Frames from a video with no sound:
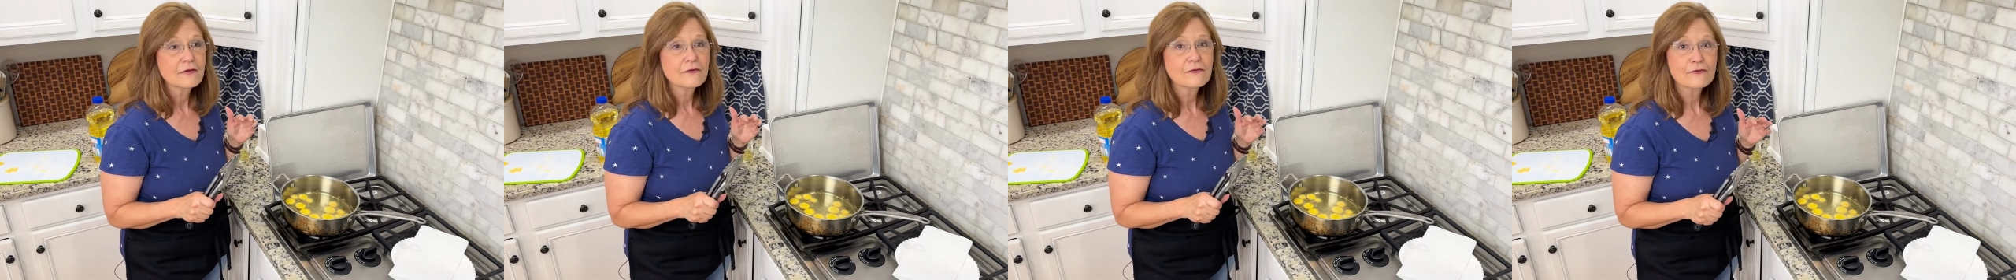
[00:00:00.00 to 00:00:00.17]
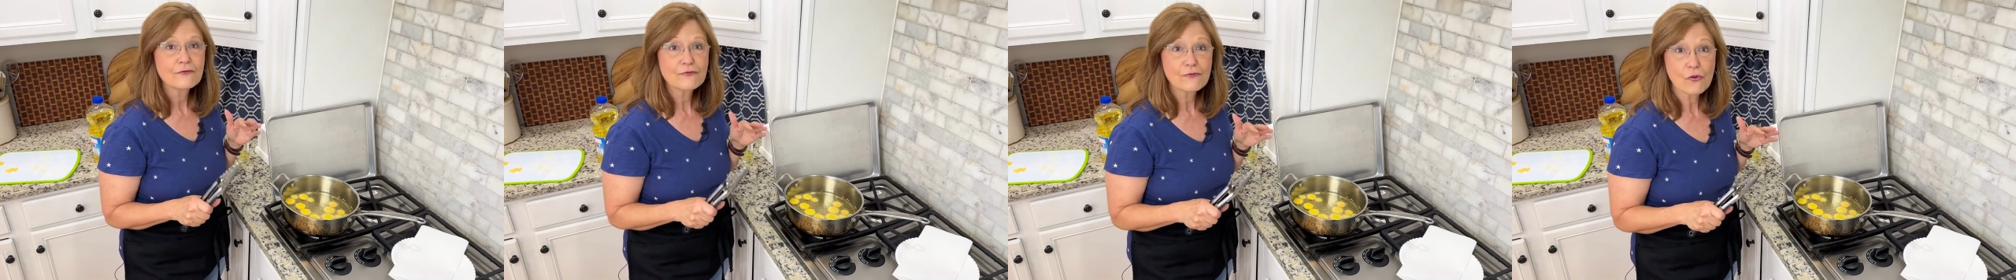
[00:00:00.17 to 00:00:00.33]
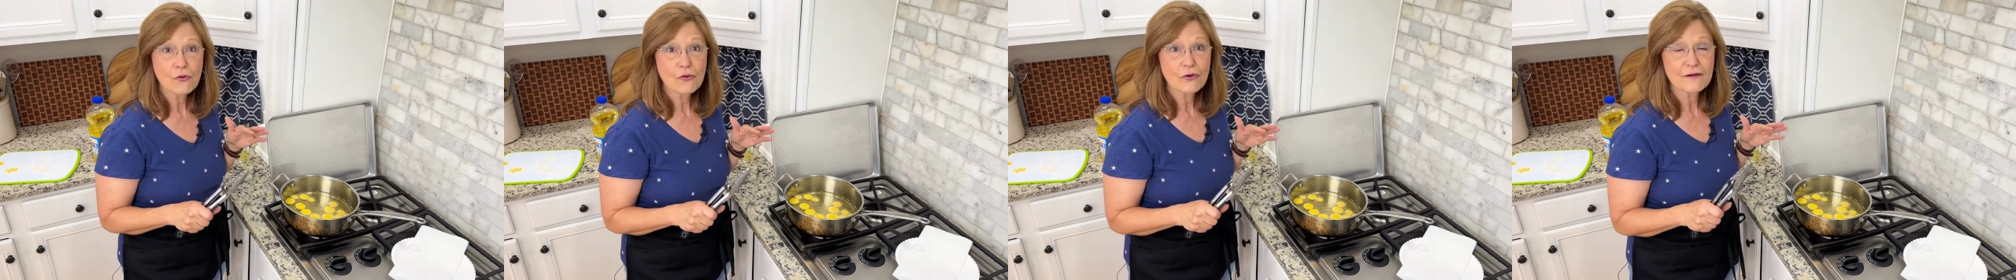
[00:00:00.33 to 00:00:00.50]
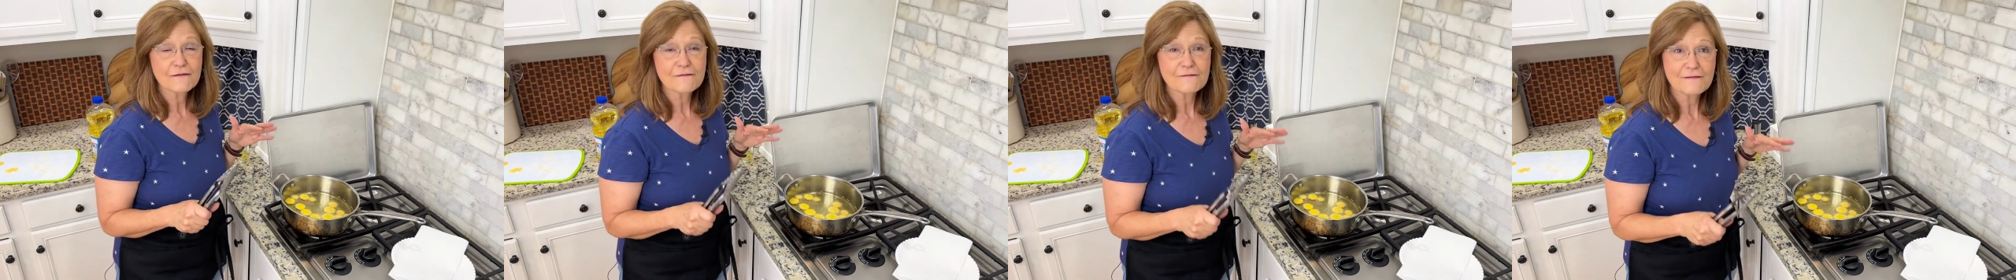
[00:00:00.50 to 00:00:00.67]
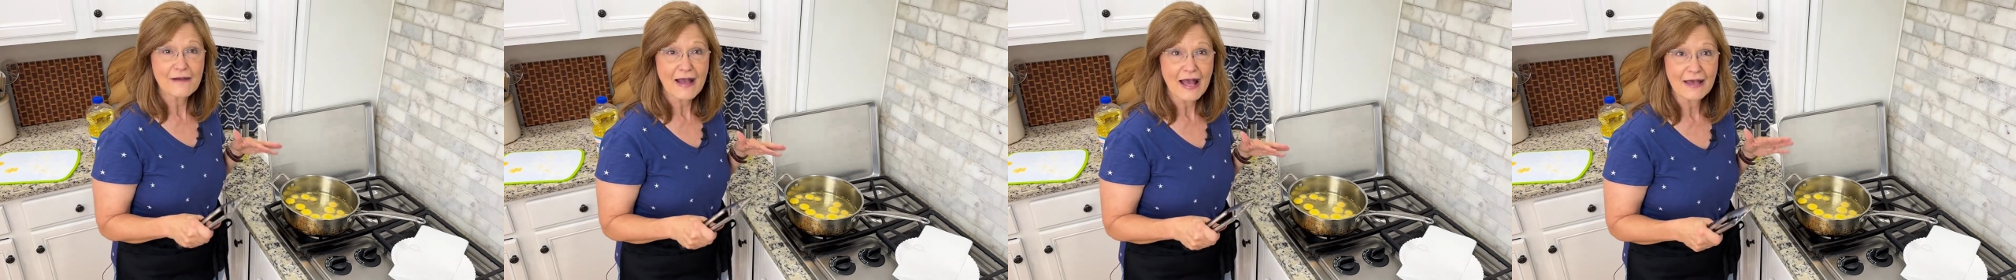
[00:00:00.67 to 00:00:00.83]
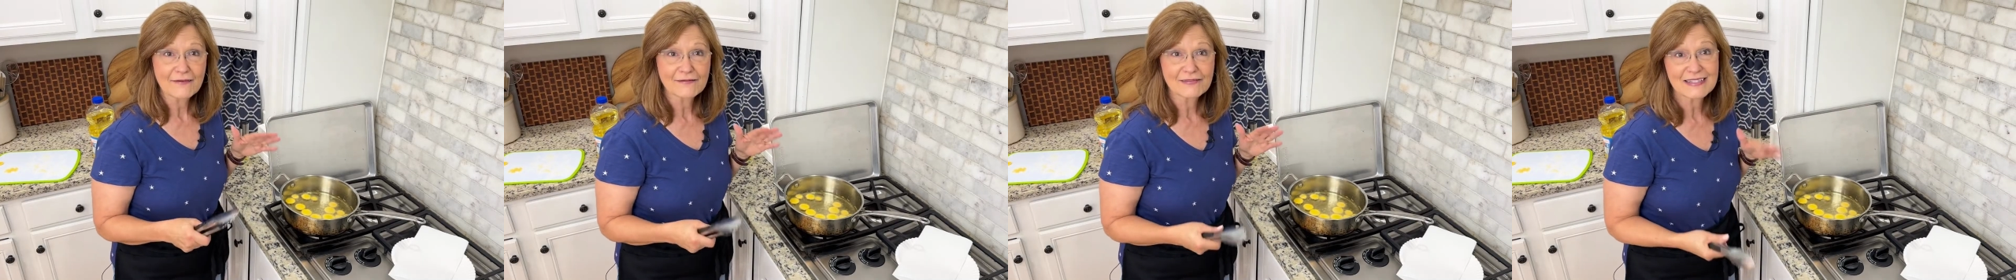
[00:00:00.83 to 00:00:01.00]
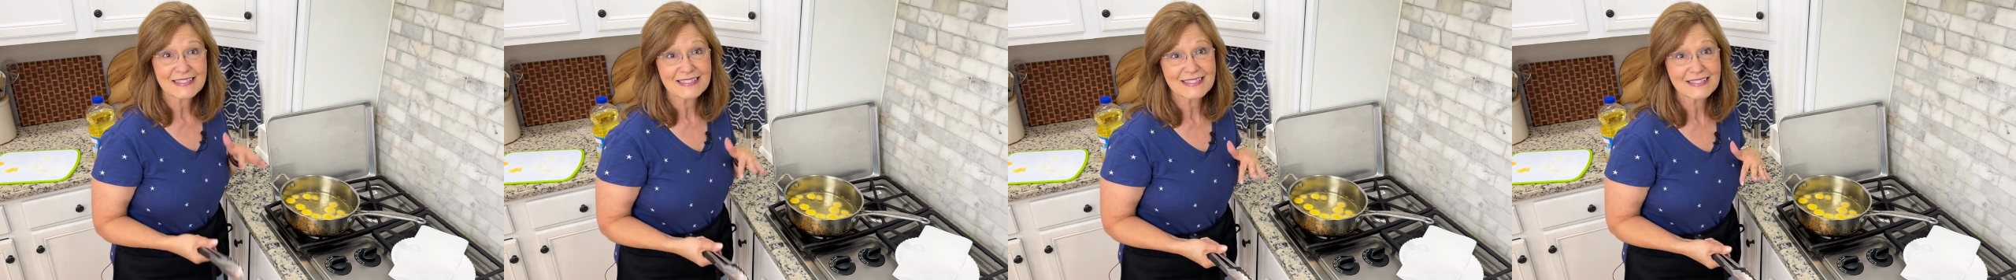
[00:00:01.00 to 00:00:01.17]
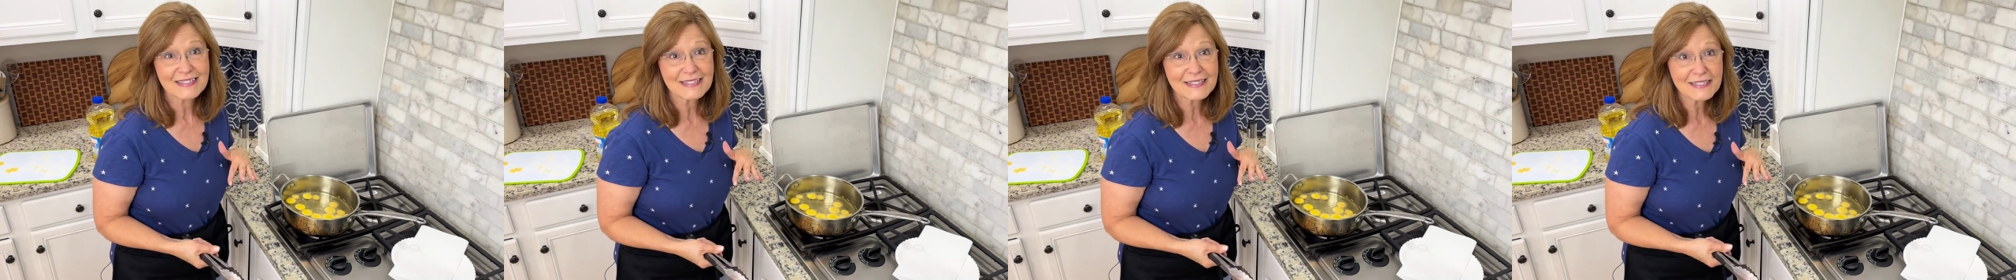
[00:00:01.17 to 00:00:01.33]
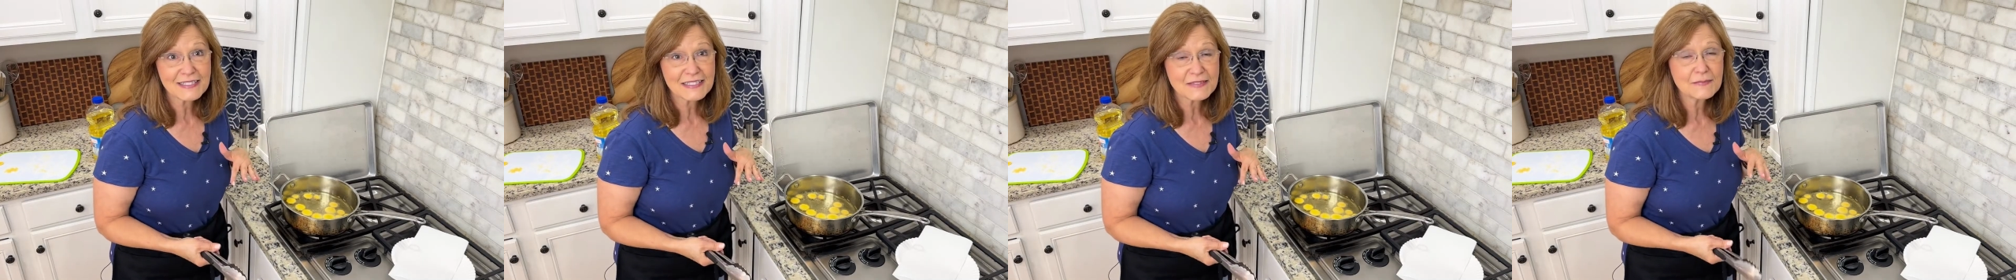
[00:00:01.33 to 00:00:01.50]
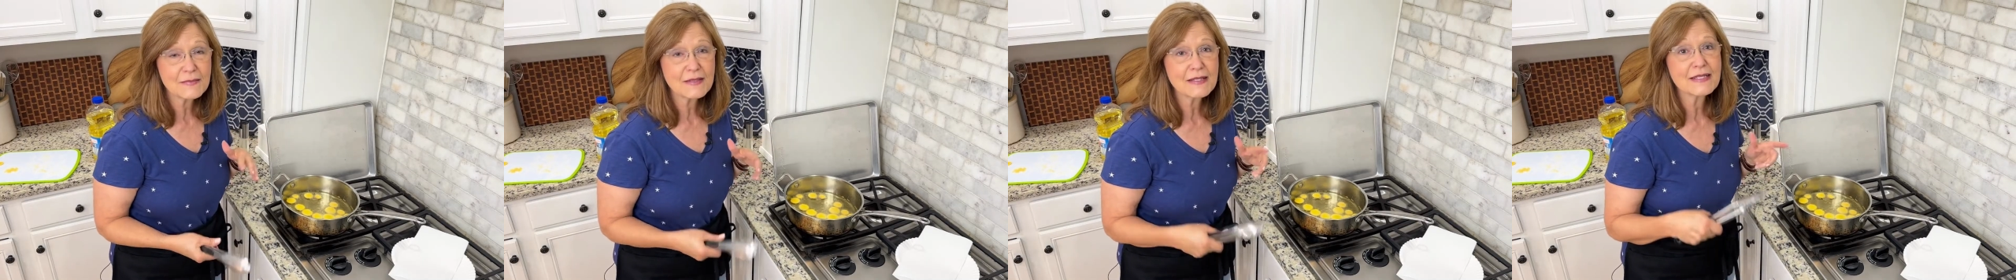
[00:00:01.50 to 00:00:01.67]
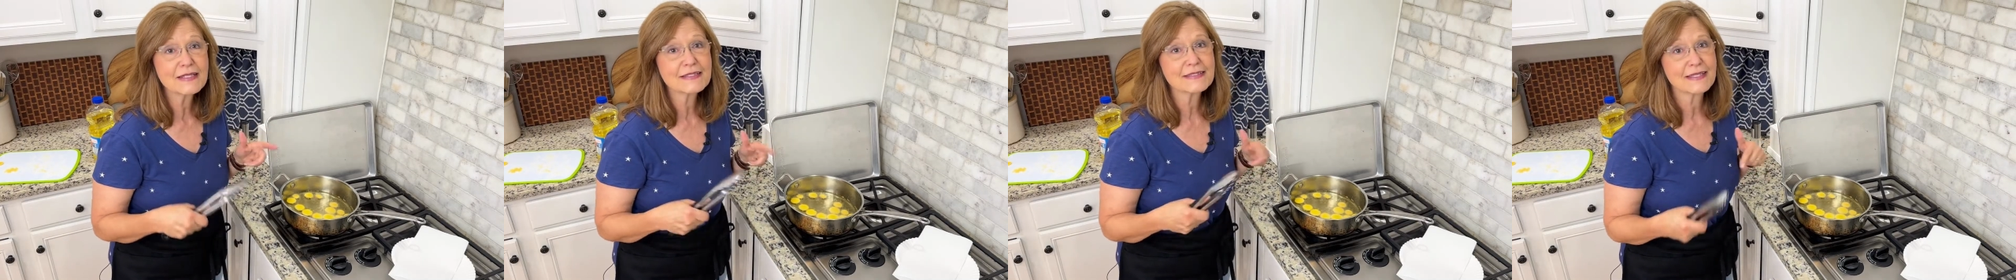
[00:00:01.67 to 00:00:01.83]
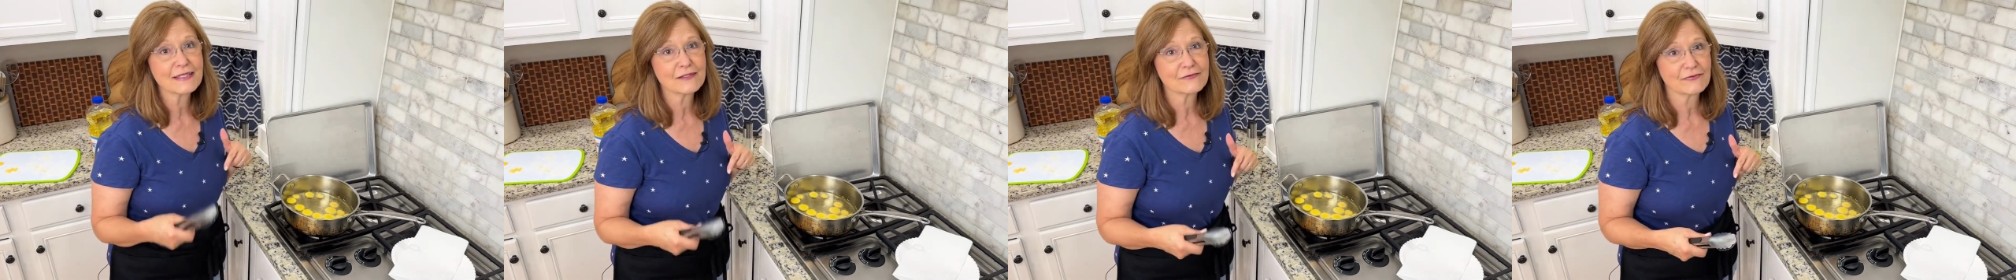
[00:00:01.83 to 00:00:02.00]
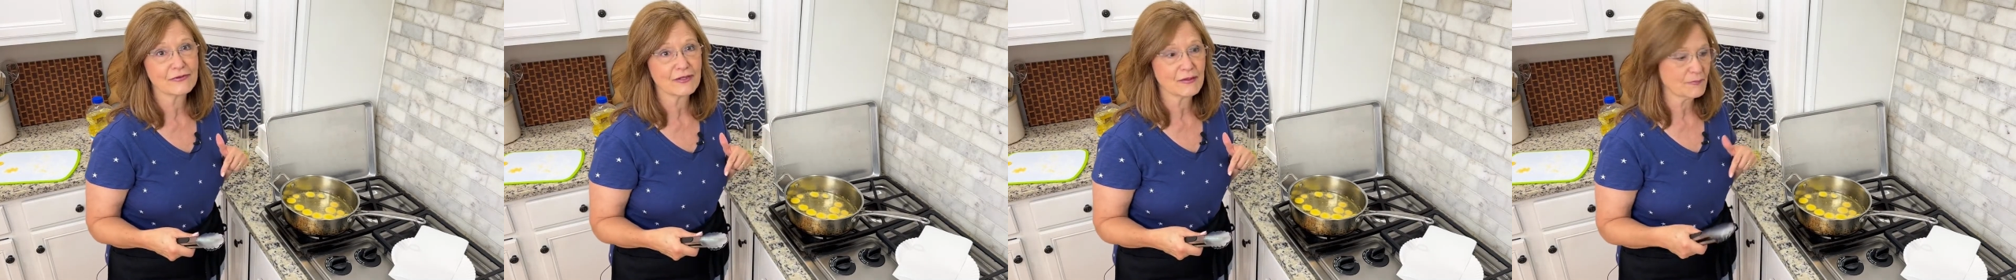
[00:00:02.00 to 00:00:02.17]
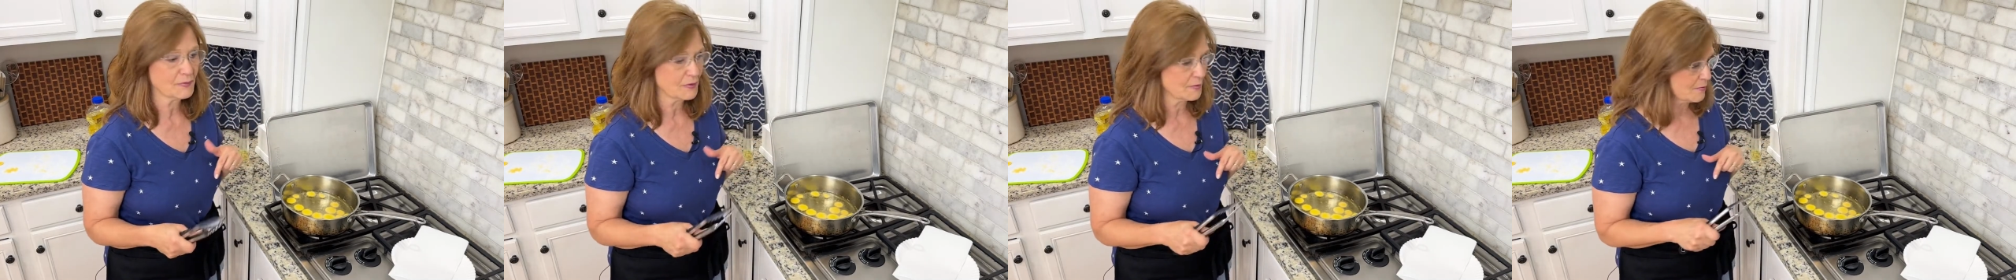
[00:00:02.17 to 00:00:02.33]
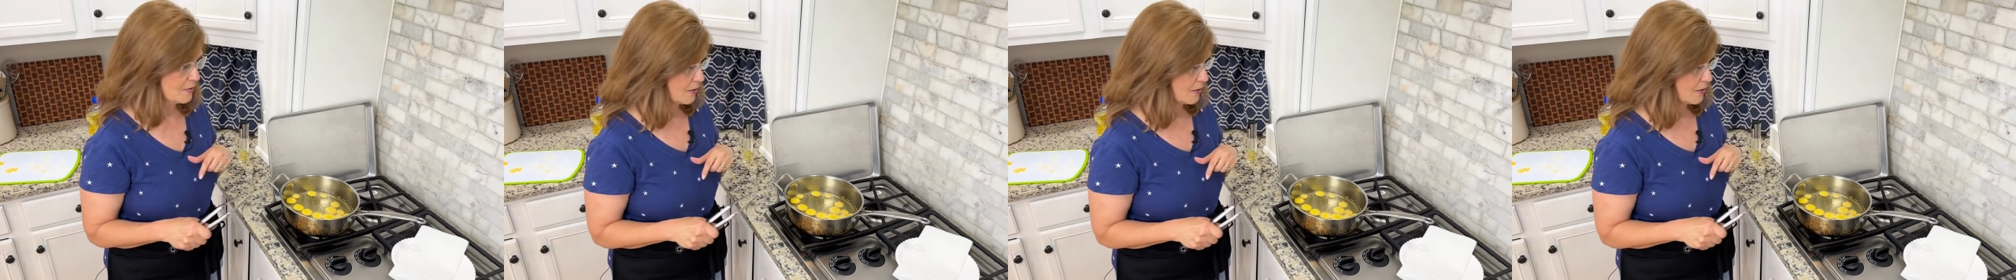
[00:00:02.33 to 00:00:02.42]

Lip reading: 4 to 5 to 6 minutes, and flip them